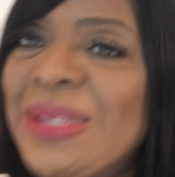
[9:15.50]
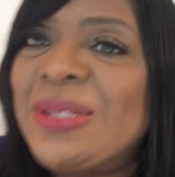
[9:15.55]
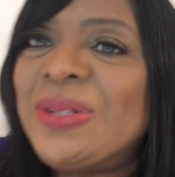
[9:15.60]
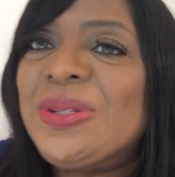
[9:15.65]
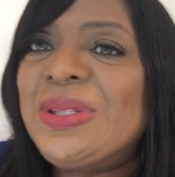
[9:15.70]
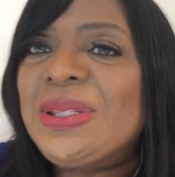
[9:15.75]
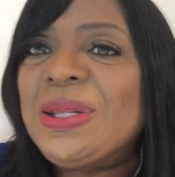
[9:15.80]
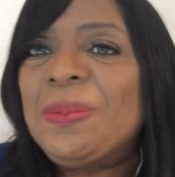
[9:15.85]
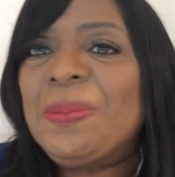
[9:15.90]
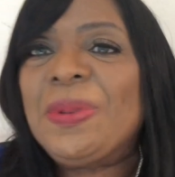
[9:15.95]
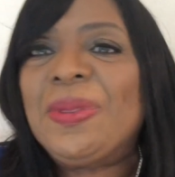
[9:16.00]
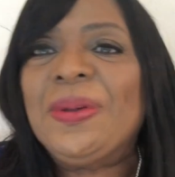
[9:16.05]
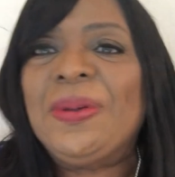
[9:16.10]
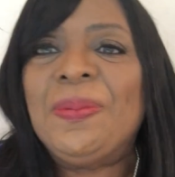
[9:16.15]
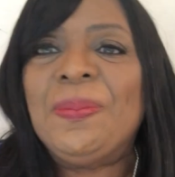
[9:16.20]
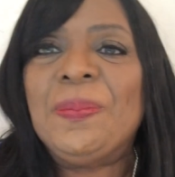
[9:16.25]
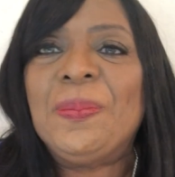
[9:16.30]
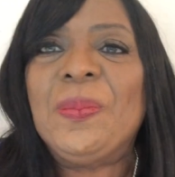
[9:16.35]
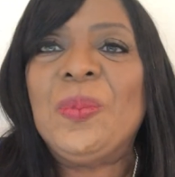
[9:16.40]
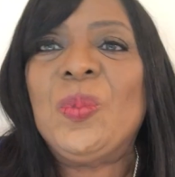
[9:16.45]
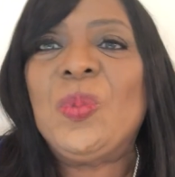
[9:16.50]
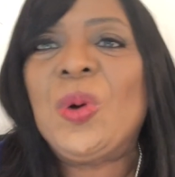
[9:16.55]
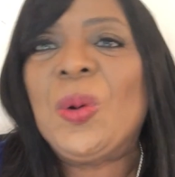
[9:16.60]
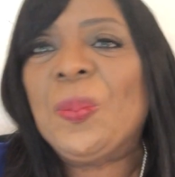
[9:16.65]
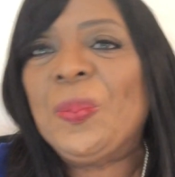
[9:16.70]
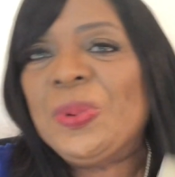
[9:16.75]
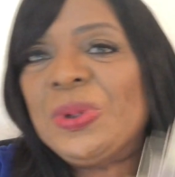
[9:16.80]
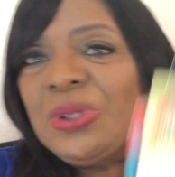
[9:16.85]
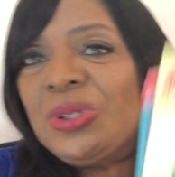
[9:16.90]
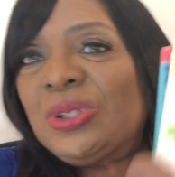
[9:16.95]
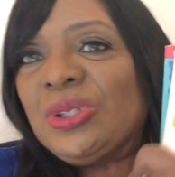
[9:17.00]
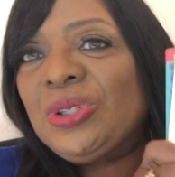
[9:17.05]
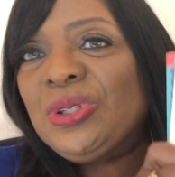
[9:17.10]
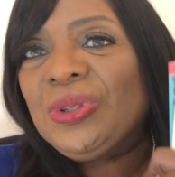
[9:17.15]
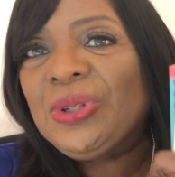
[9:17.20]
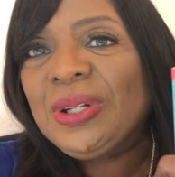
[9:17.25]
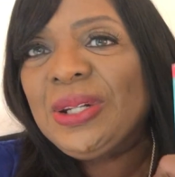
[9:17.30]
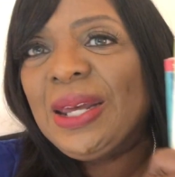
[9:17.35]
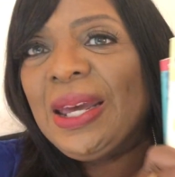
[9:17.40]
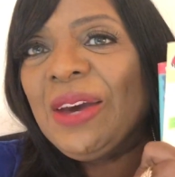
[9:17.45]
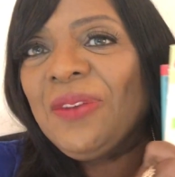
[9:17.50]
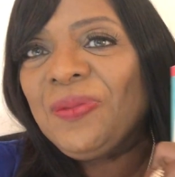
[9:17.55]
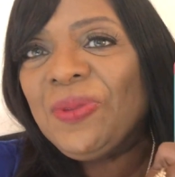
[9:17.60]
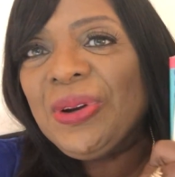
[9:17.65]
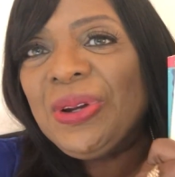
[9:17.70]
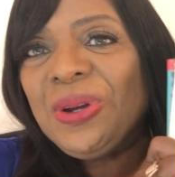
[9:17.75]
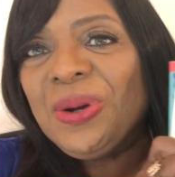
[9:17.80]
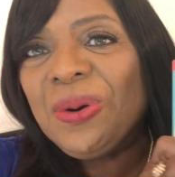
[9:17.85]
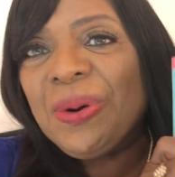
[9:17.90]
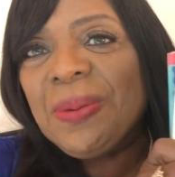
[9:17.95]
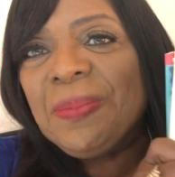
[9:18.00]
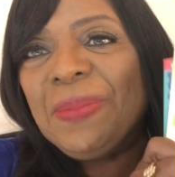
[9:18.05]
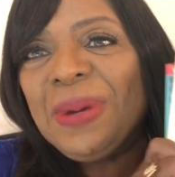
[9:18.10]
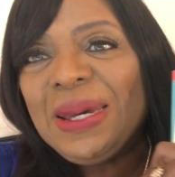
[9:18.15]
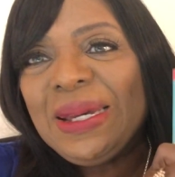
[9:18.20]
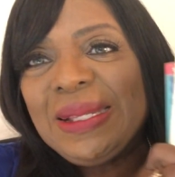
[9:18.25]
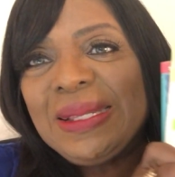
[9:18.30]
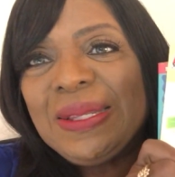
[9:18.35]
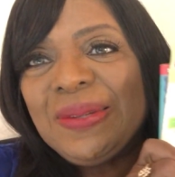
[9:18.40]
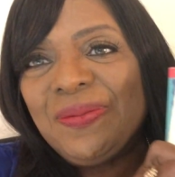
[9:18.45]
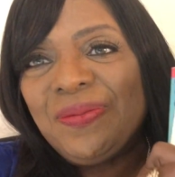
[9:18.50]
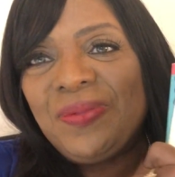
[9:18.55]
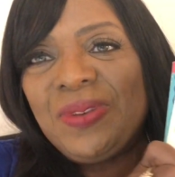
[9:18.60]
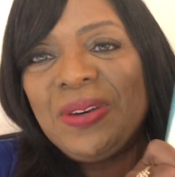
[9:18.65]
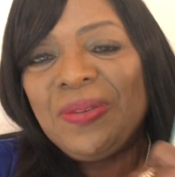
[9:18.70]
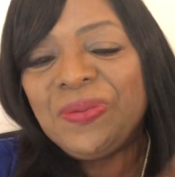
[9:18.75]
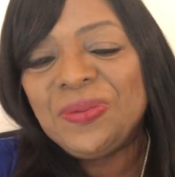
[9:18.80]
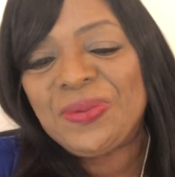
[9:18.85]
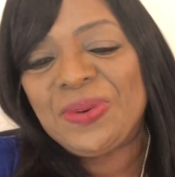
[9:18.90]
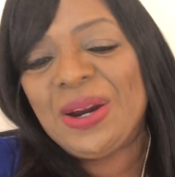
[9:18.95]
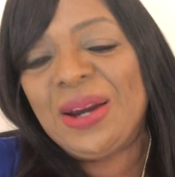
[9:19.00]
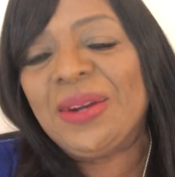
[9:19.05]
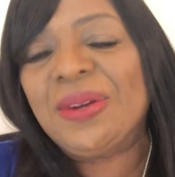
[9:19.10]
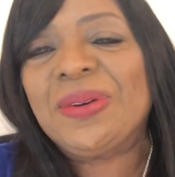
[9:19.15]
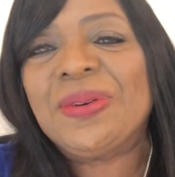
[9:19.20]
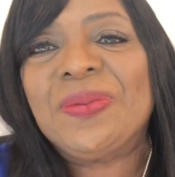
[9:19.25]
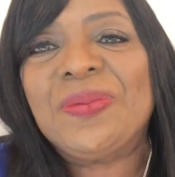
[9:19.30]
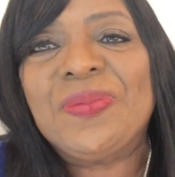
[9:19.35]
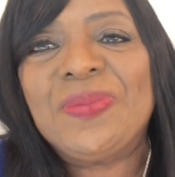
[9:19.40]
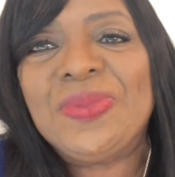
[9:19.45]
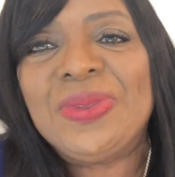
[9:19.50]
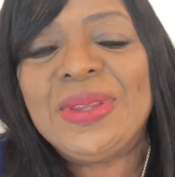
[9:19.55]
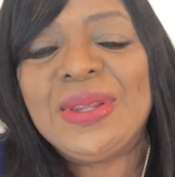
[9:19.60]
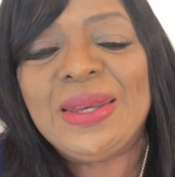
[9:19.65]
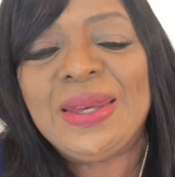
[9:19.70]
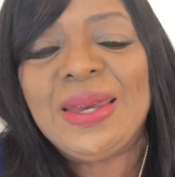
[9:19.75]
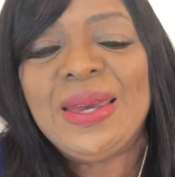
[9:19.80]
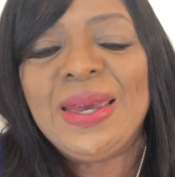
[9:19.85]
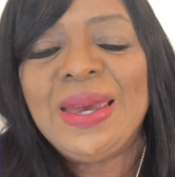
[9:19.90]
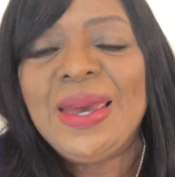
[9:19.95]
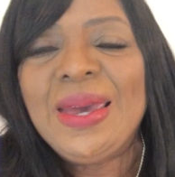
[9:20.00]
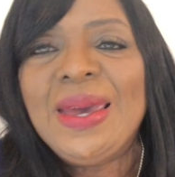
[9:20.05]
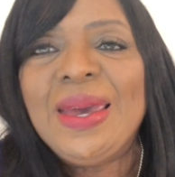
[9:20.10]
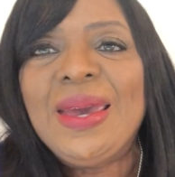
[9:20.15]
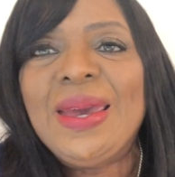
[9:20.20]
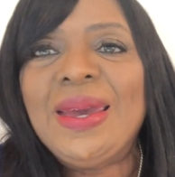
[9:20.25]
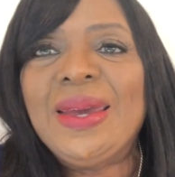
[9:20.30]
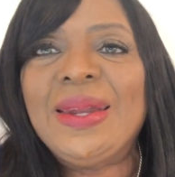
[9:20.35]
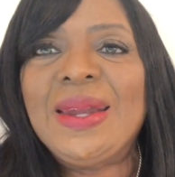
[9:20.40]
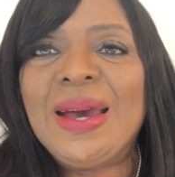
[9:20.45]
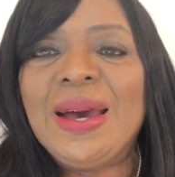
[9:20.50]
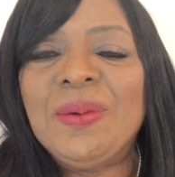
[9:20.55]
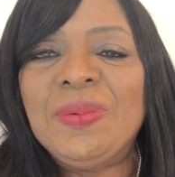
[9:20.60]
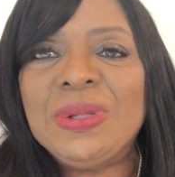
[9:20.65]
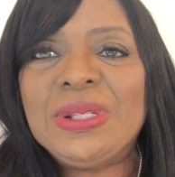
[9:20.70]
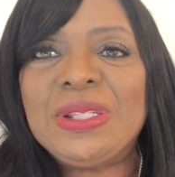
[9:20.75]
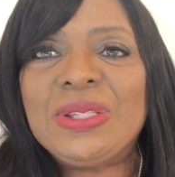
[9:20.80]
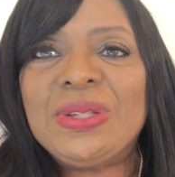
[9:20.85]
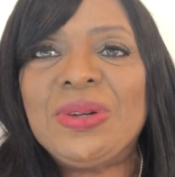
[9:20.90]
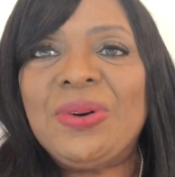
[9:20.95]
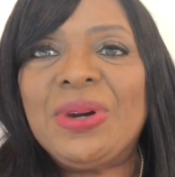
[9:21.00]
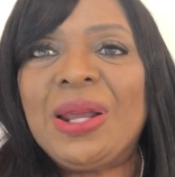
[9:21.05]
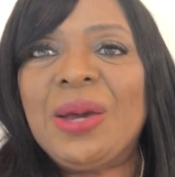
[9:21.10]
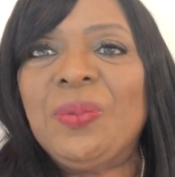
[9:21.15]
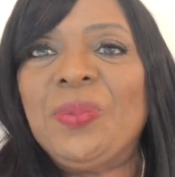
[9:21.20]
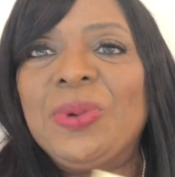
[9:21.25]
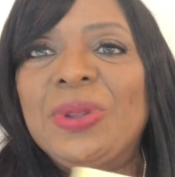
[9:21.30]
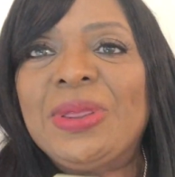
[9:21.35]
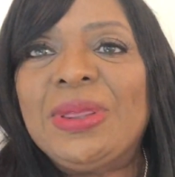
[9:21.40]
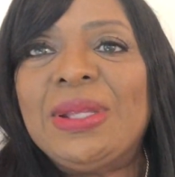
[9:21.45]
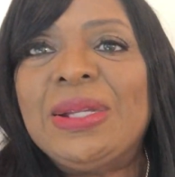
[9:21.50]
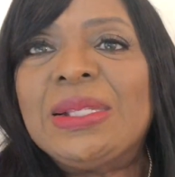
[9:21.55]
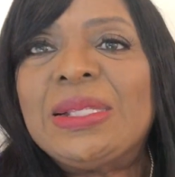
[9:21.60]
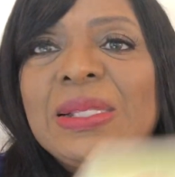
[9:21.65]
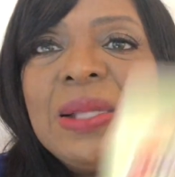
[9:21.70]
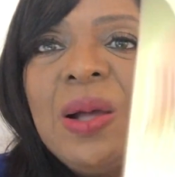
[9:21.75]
are some of the workbooks that you can have for your amazing fifth grader. And I will start out with this